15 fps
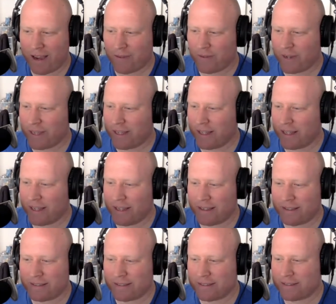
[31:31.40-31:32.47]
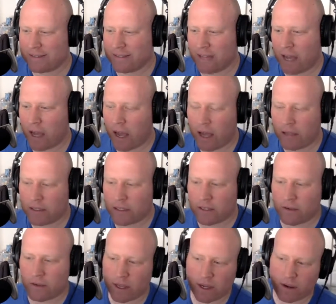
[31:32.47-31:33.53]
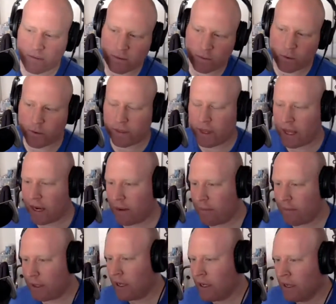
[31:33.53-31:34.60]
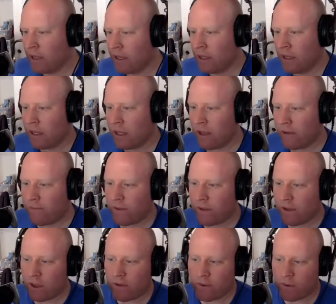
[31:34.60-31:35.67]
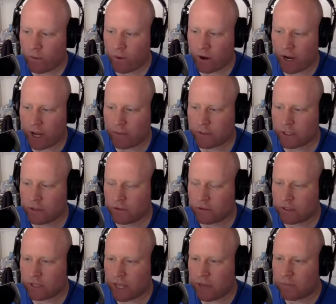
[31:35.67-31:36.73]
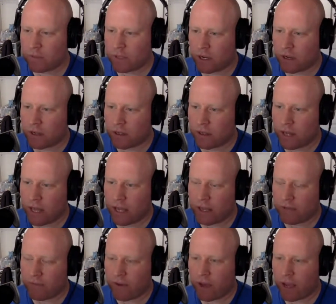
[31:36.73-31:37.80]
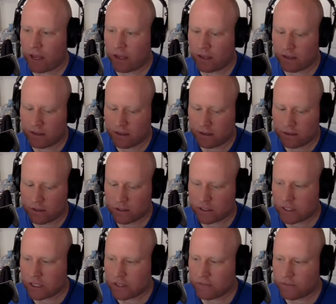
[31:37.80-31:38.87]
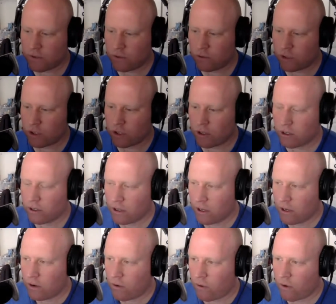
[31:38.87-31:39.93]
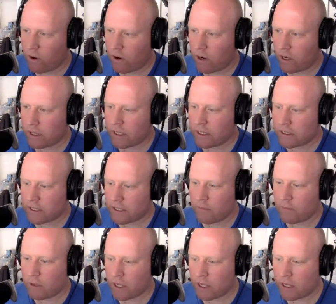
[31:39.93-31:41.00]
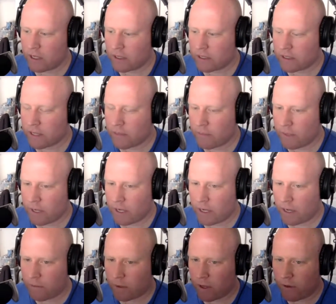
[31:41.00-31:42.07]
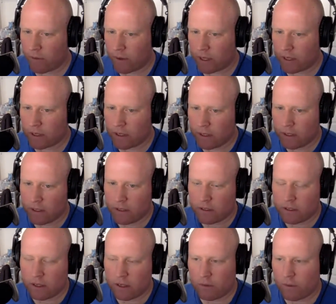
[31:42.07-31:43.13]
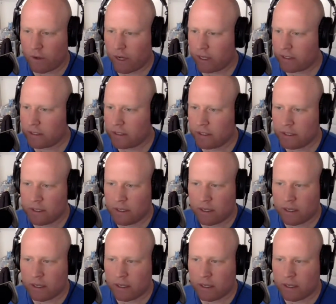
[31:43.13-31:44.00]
I just don't get comfortable with that. I mean, if it were an absolute slam dunk, like if I could see the future, or at least I'm looking at this company and I'm going, you know what,